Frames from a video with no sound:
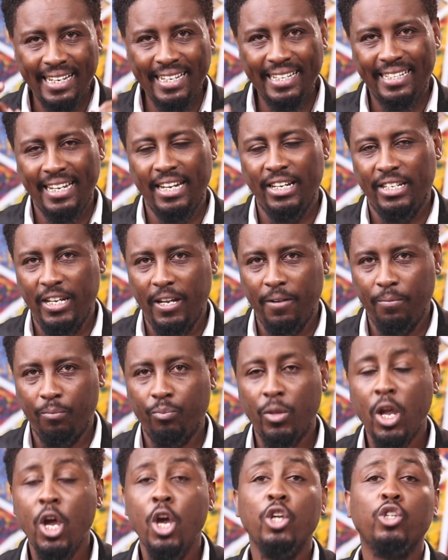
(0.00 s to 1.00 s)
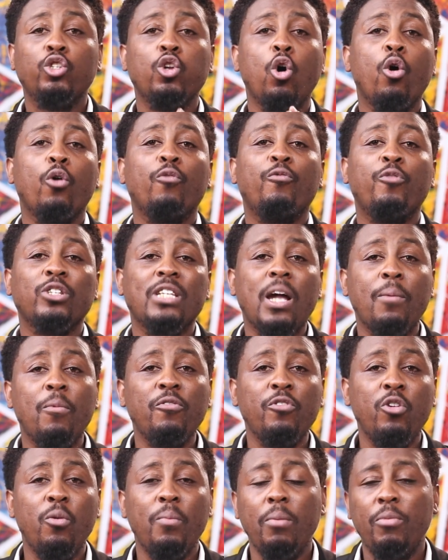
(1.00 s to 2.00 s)
dating. So for some
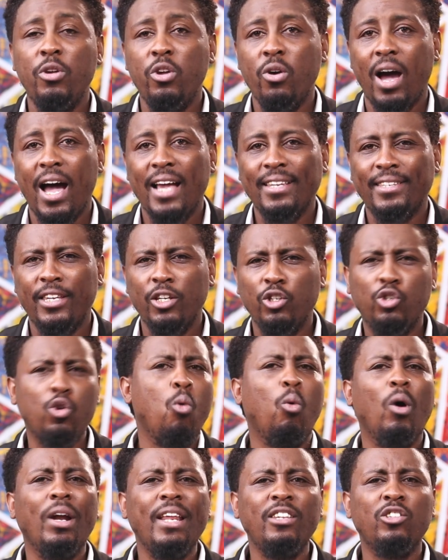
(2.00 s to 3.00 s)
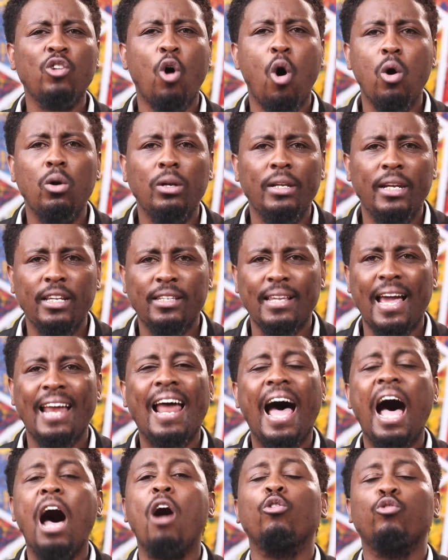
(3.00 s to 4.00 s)
of you, maybe you're asking, so what is wholeness and
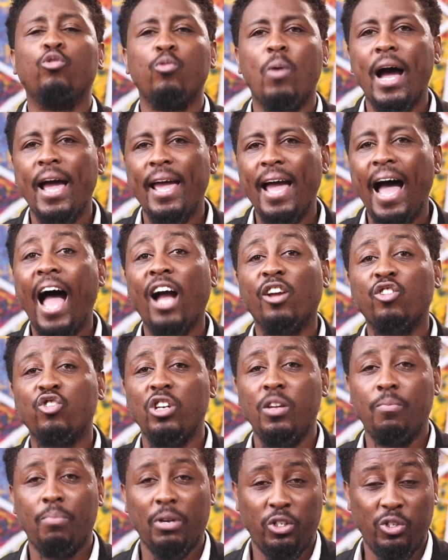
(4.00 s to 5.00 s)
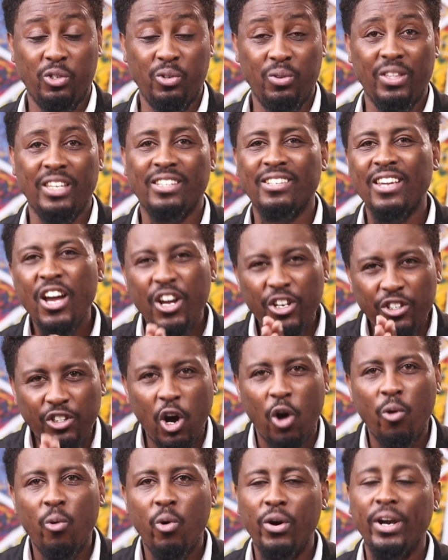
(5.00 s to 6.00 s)
how do I actually pursue this?
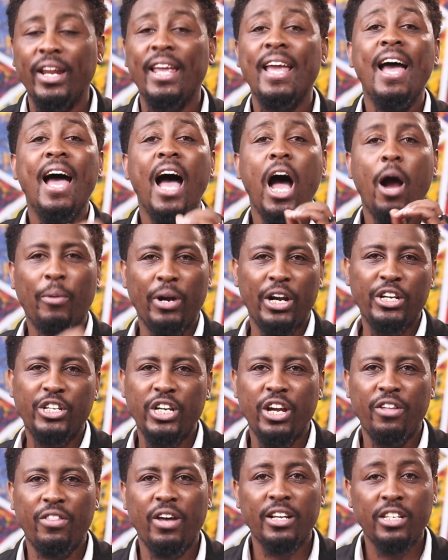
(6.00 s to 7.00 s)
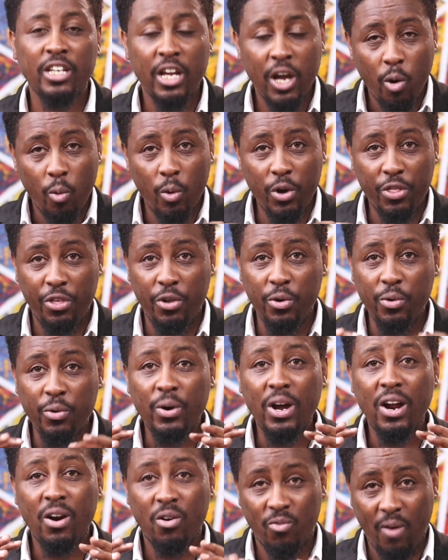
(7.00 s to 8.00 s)
Don't worry, I'm going to share that with
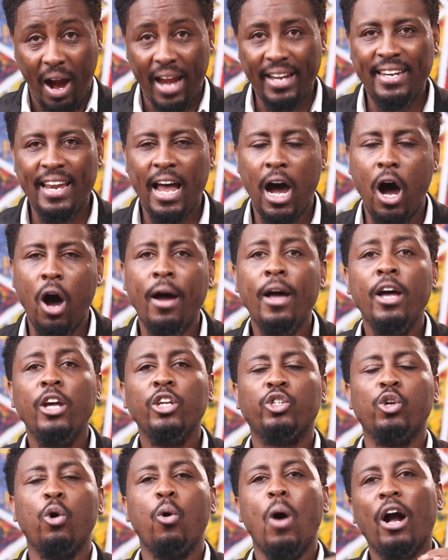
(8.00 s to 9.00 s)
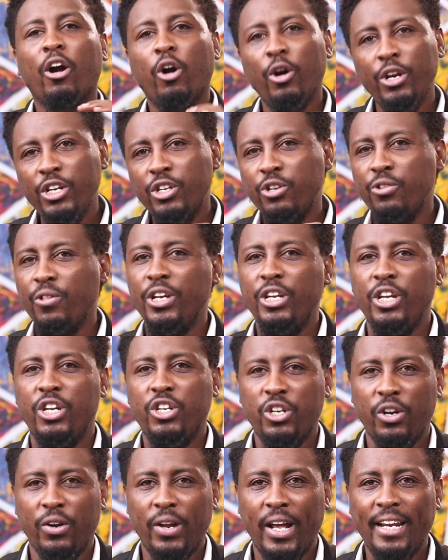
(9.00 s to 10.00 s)
you right now. So according to the
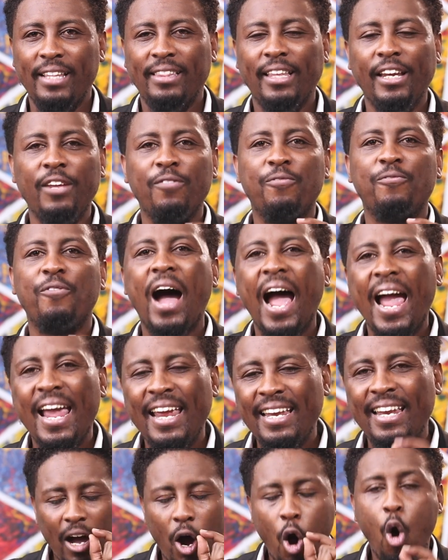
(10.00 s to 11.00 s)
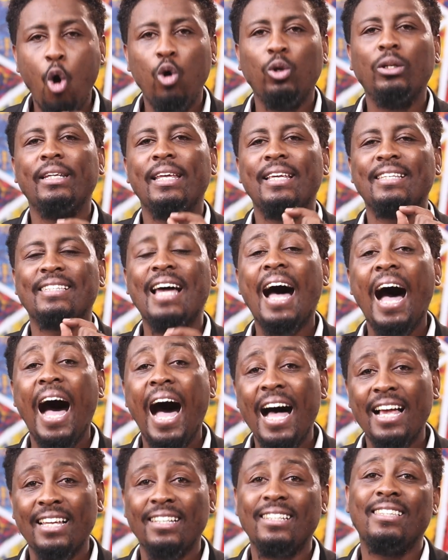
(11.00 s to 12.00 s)
dictionary, they define wholeness
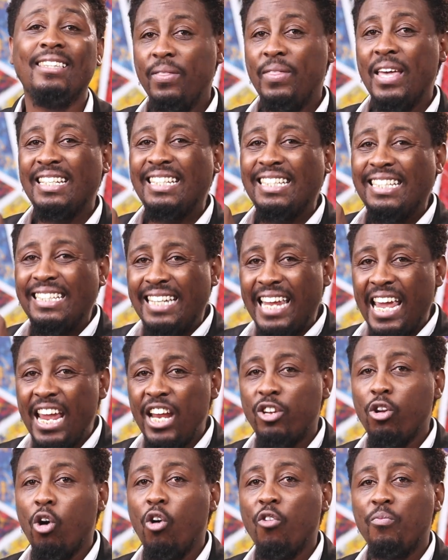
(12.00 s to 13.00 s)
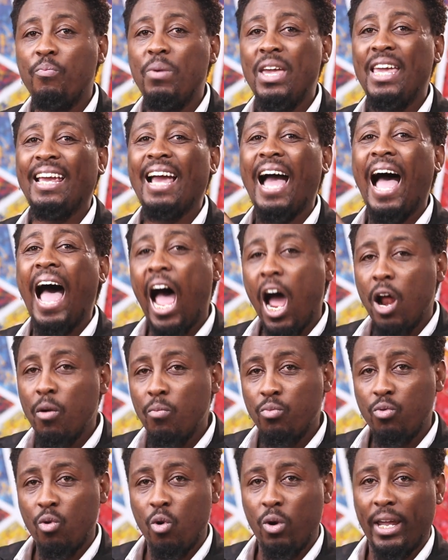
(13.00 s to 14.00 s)
as the state of being
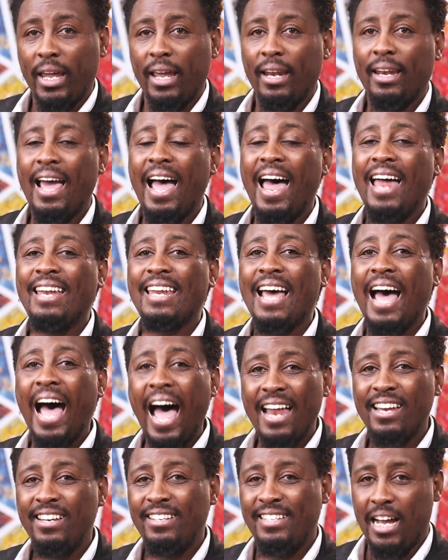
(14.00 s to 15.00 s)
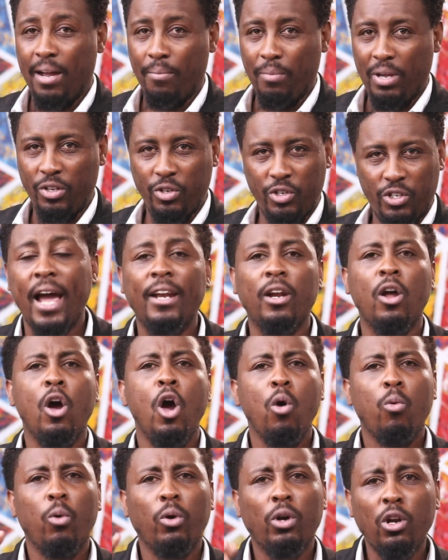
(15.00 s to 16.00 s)
unbroken and damaged. And
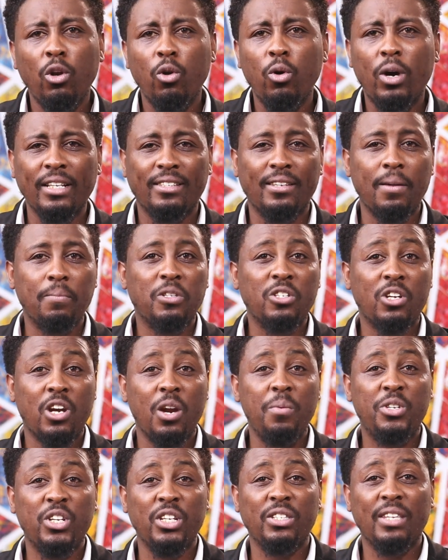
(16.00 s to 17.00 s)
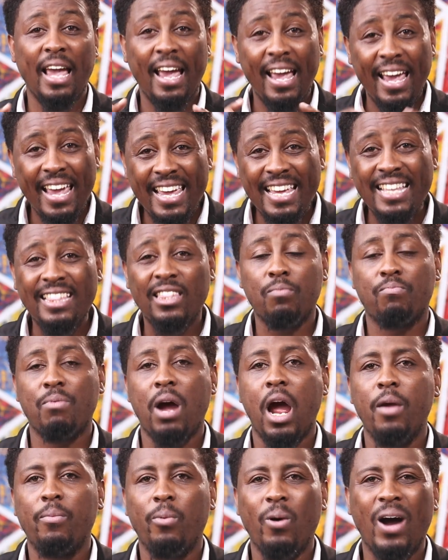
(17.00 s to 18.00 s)
we're going to look at some scriptures in the
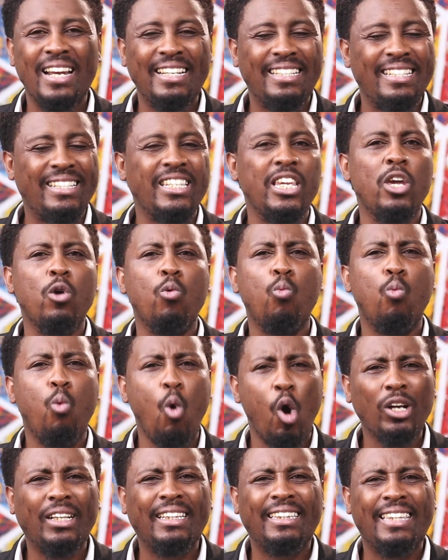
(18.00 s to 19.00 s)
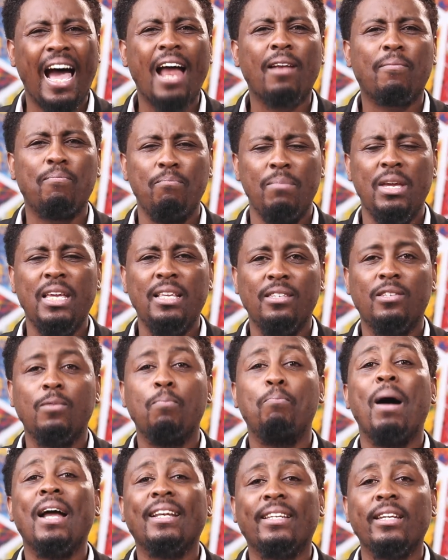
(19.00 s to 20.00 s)
Bible and see what that means.
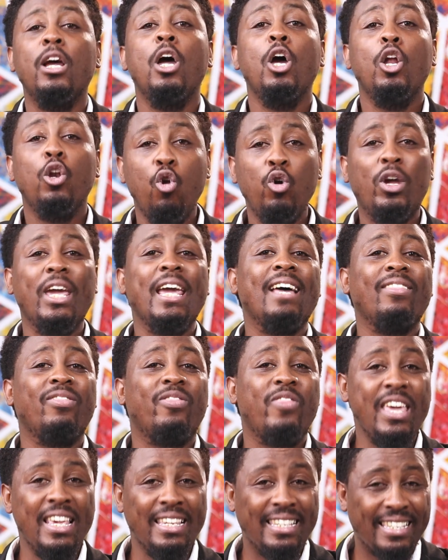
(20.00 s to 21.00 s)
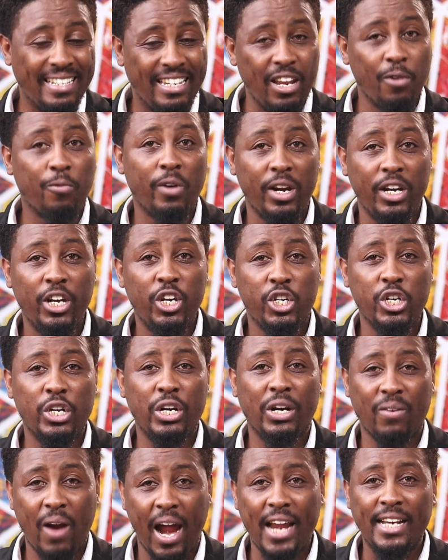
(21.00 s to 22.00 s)
But looking at this definition
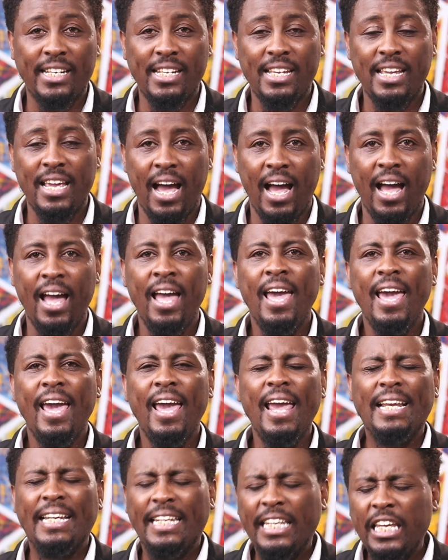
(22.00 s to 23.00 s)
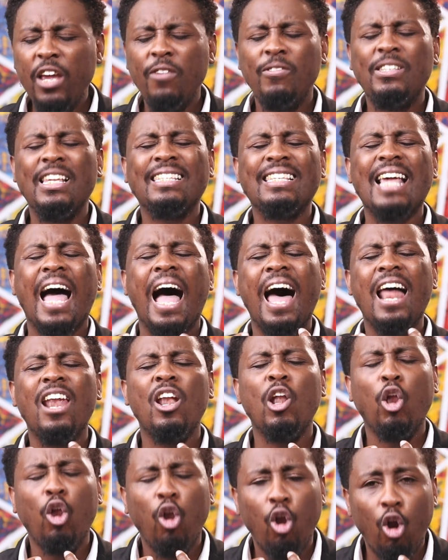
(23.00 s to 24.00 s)
right here, it gives us a
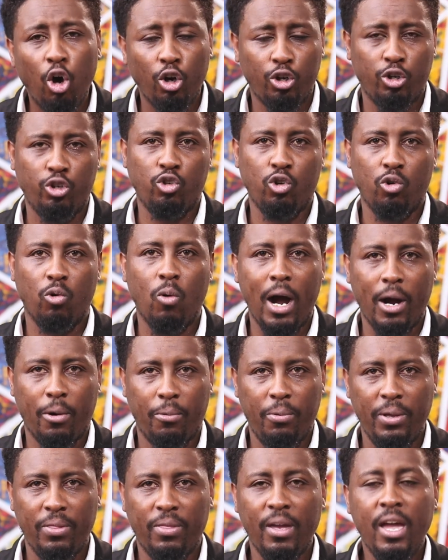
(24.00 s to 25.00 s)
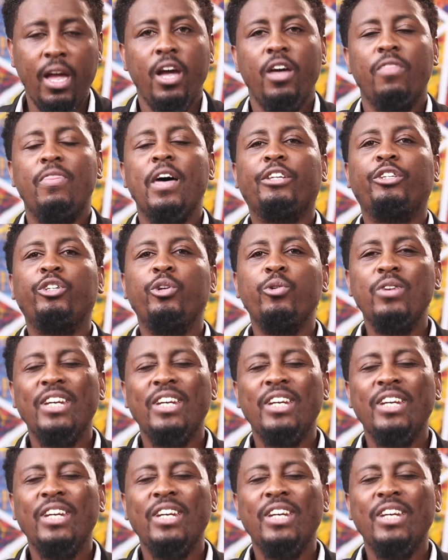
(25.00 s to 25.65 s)
lot to work with. That you